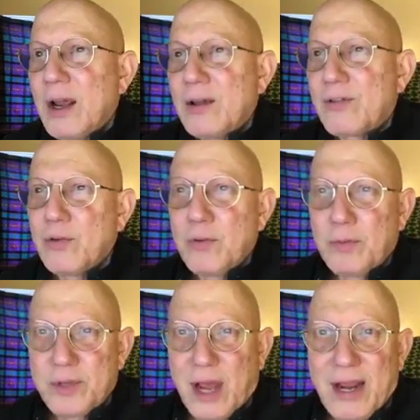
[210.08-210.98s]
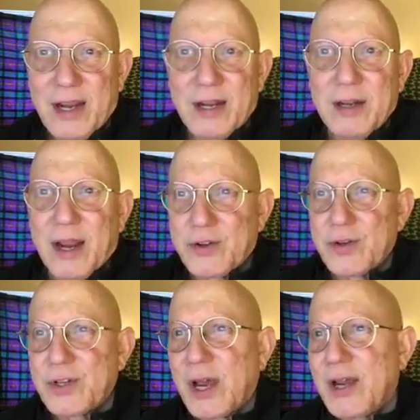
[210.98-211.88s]
through diet,
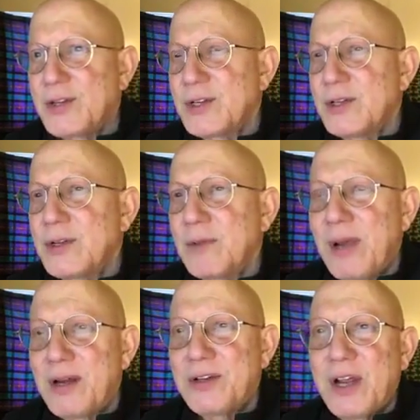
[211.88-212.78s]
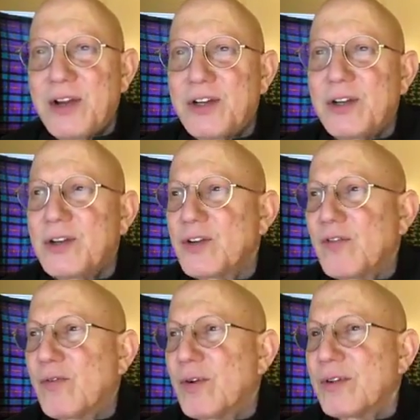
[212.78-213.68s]
exercise, and meditation, and so
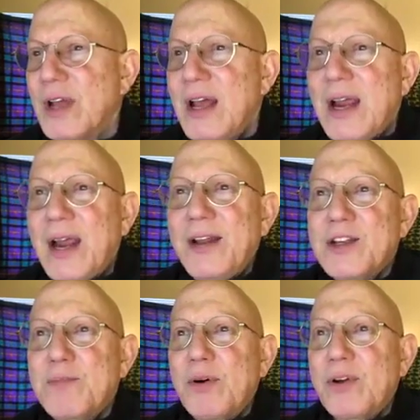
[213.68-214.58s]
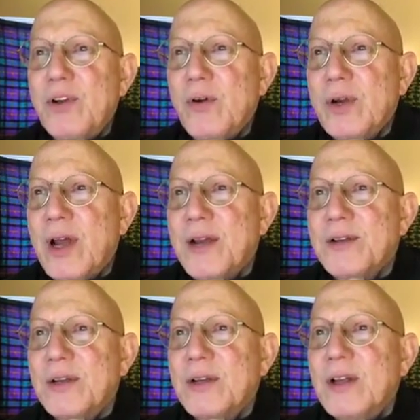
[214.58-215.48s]
forth. In his book,
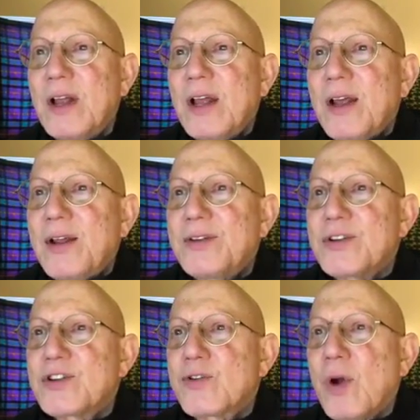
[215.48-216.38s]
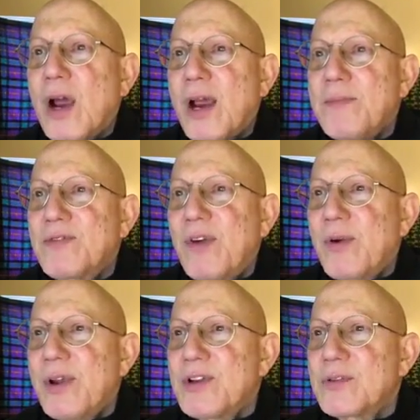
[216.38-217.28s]
Yogananda describes
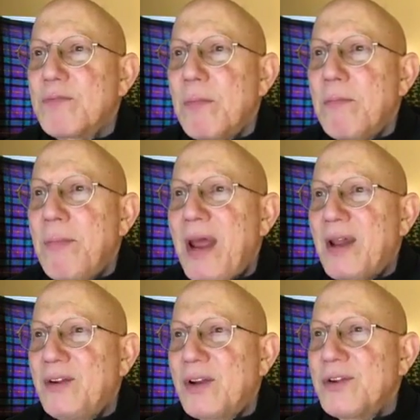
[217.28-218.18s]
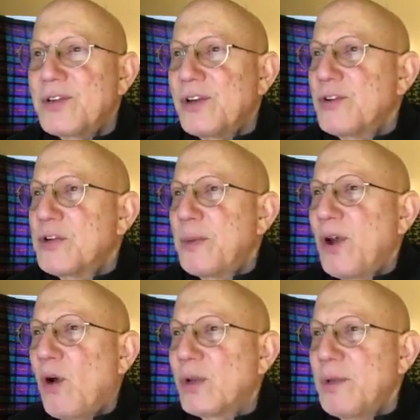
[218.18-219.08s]
various men considered to be
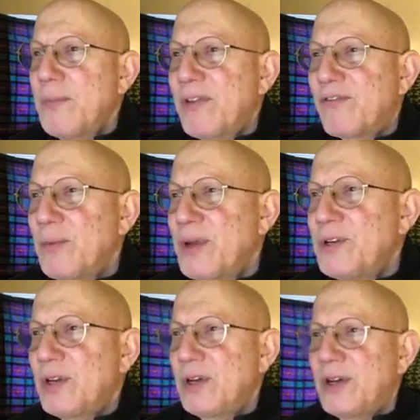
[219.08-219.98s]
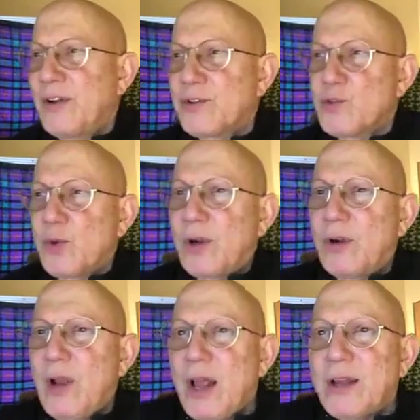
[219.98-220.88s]
holy men from India and
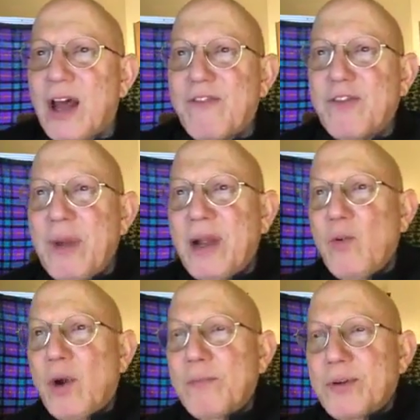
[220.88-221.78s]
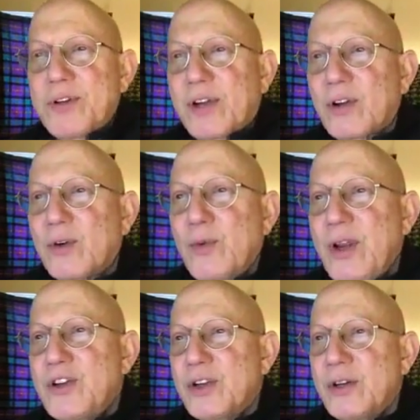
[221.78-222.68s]
elsewhere, not from any one particular
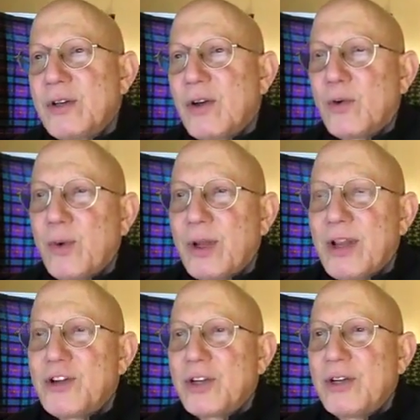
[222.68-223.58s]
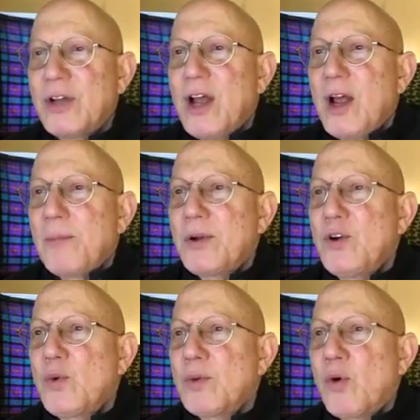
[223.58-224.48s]
region or religion, but
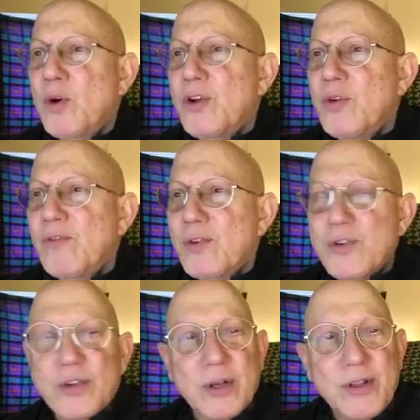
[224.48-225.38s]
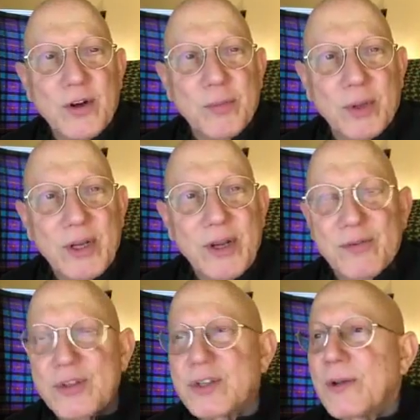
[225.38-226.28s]
who were more universal in their
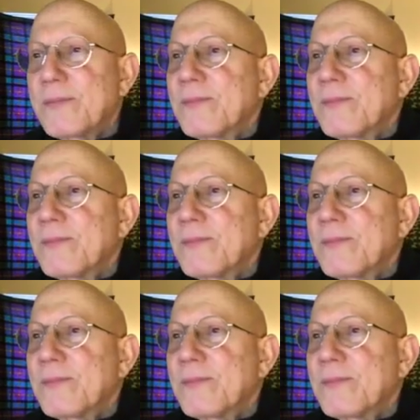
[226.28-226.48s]
beliefs.